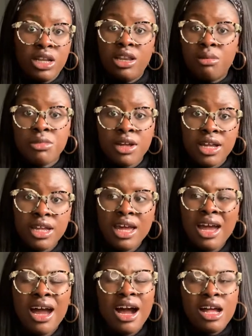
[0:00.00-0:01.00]
alumni.
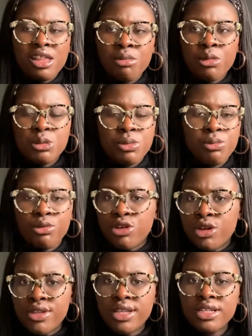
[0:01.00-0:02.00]
I think most people
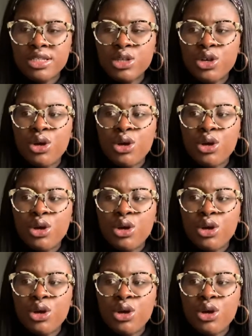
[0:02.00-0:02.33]
know this,